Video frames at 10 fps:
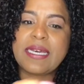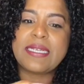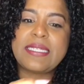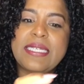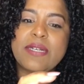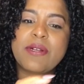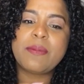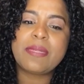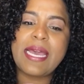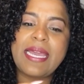
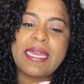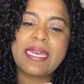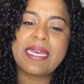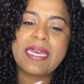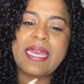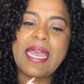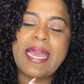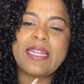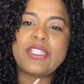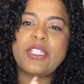serum-like,
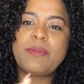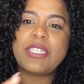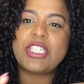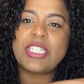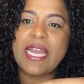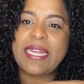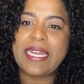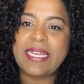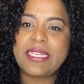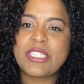and it should be
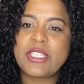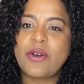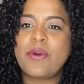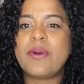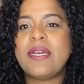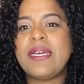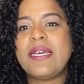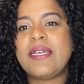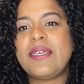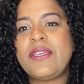shiny. So
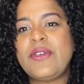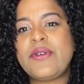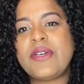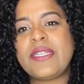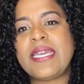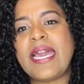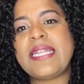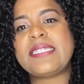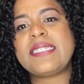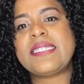you can
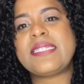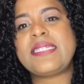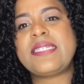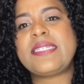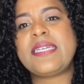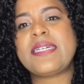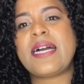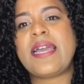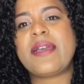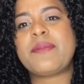get, see,
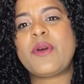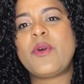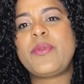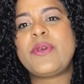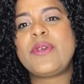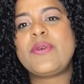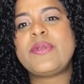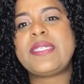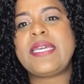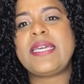I am hoping you
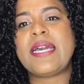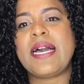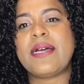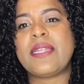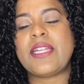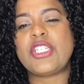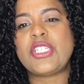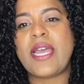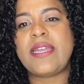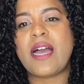see a lot of
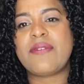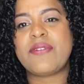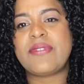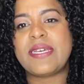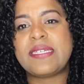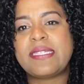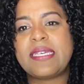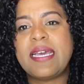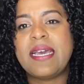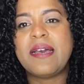shine off of this,
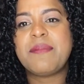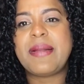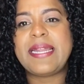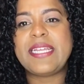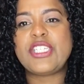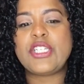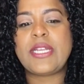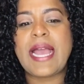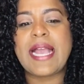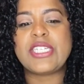but it should
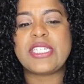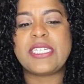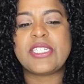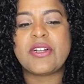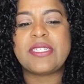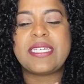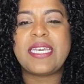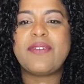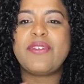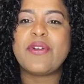actually start to
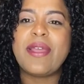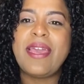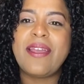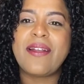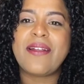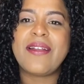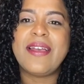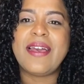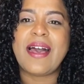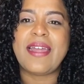give your hair
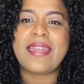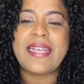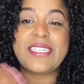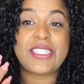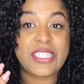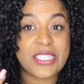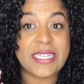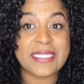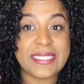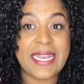a nice, it's
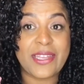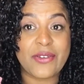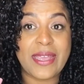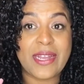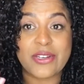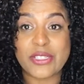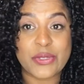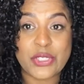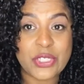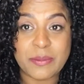gonna stay in your hair, so
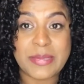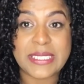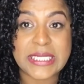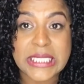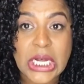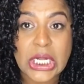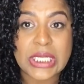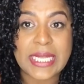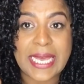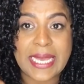it shouldn't be
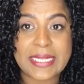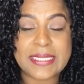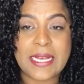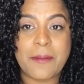dull and